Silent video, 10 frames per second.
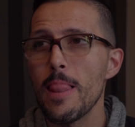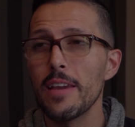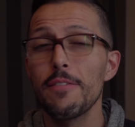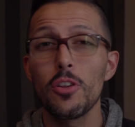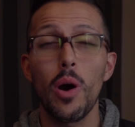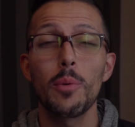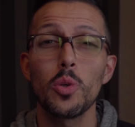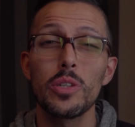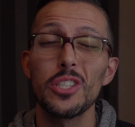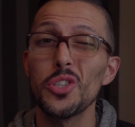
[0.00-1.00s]
even though I was
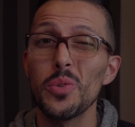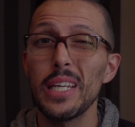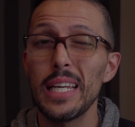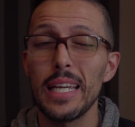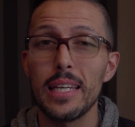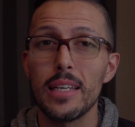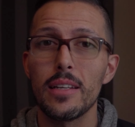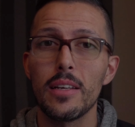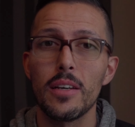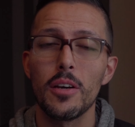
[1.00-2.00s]
only shooting
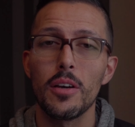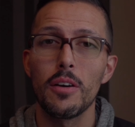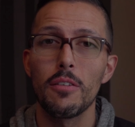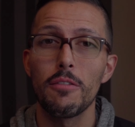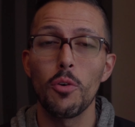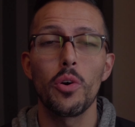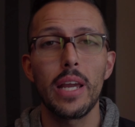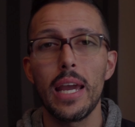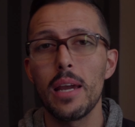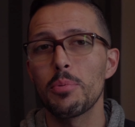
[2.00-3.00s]
in
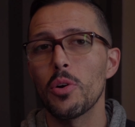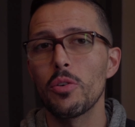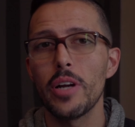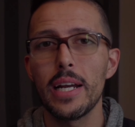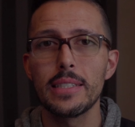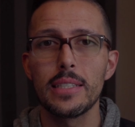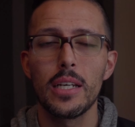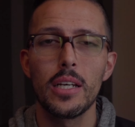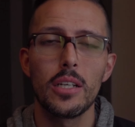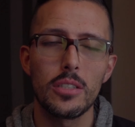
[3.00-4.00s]
4K ProRes,
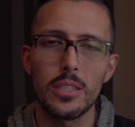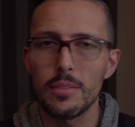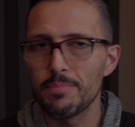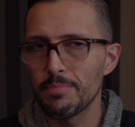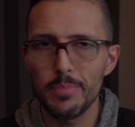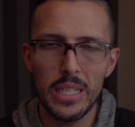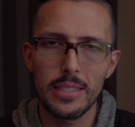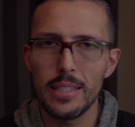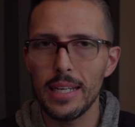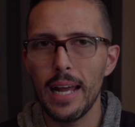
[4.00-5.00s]
just because
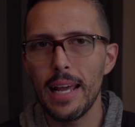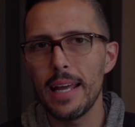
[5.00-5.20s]
of the kind of